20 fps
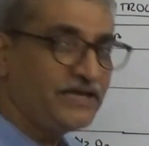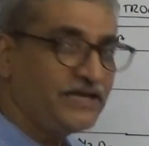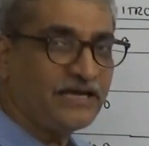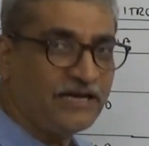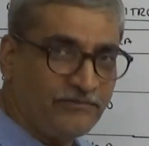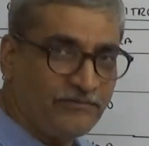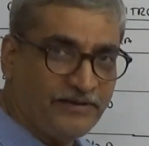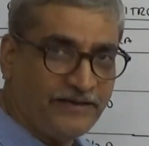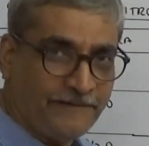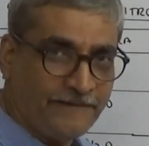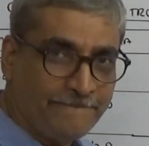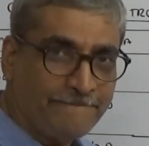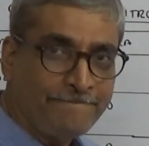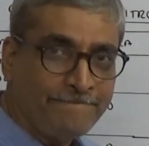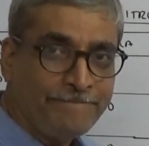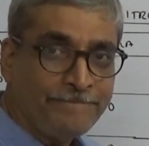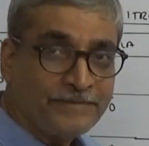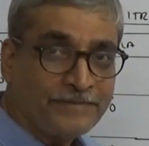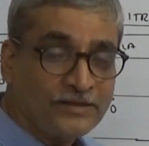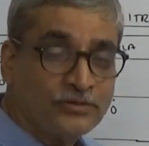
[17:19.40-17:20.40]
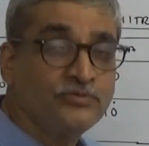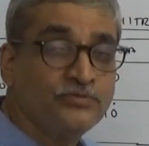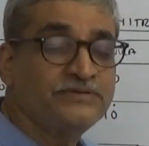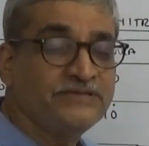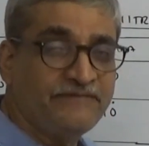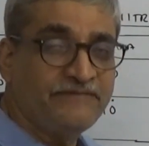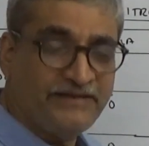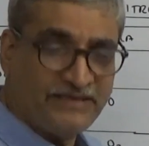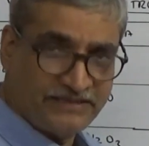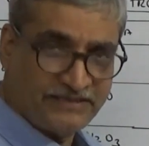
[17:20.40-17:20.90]
Kelvin,
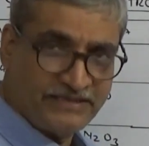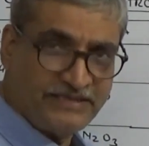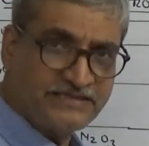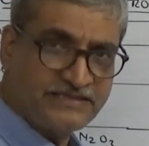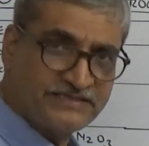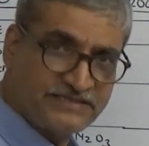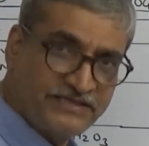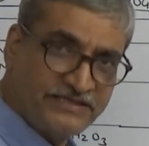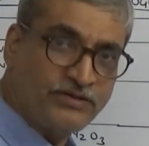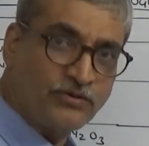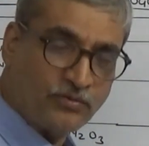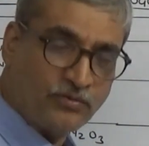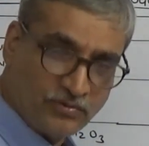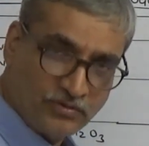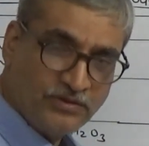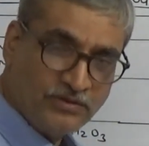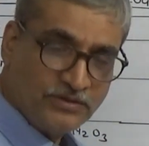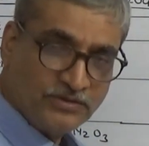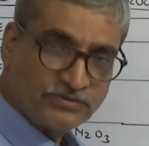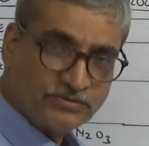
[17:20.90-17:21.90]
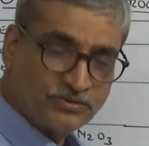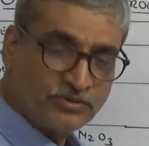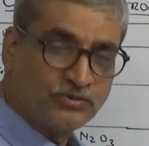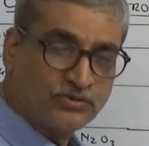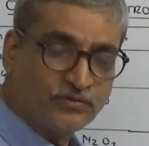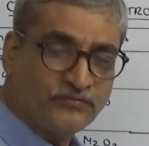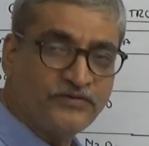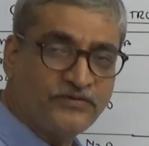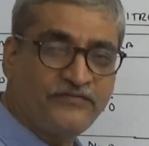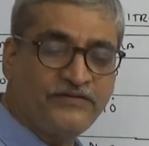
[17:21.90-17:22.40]
273 is 0. So
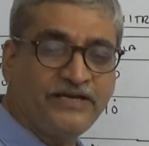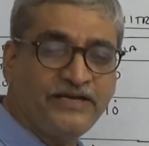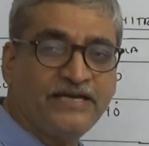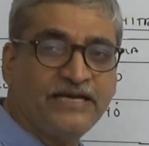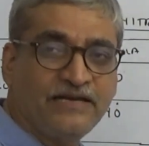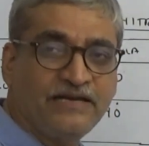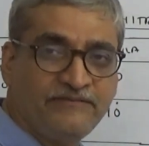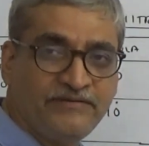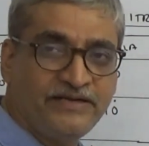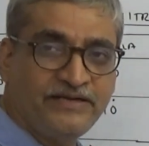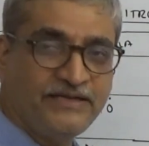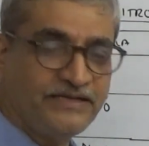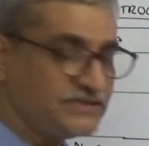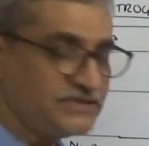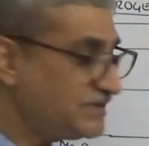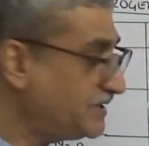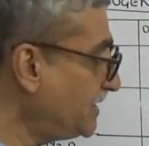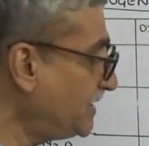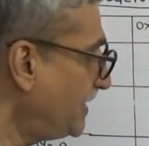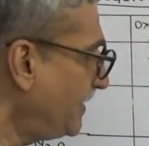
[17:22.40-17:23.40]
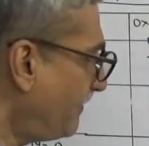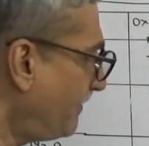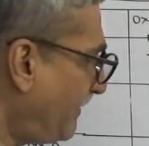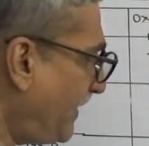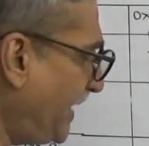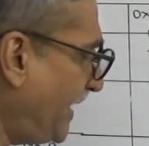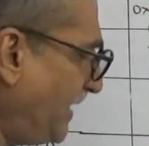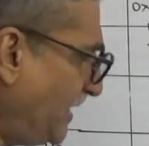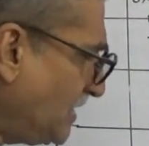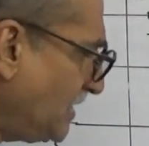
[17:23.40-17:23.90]
250 Kelvin is
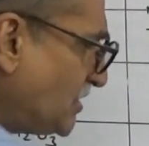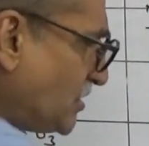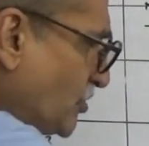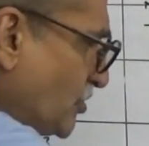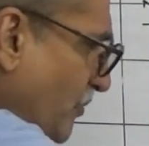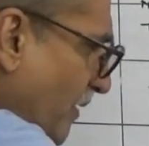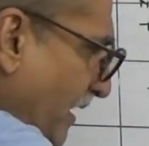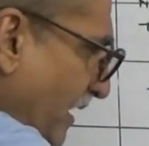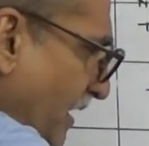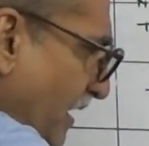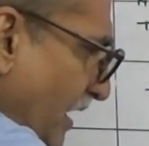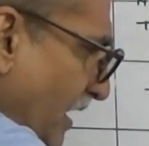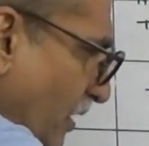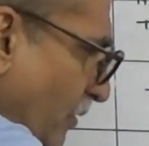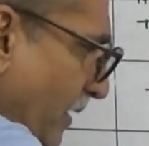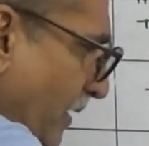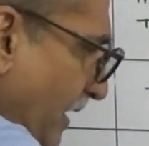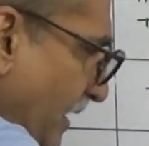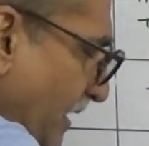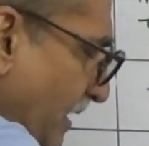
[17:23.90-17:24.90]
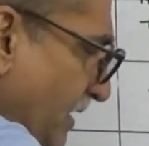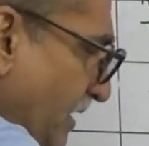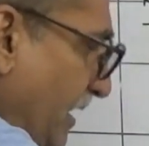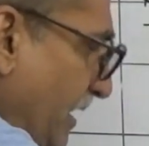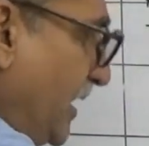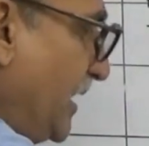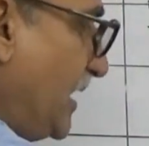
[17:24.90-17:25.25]
minus 23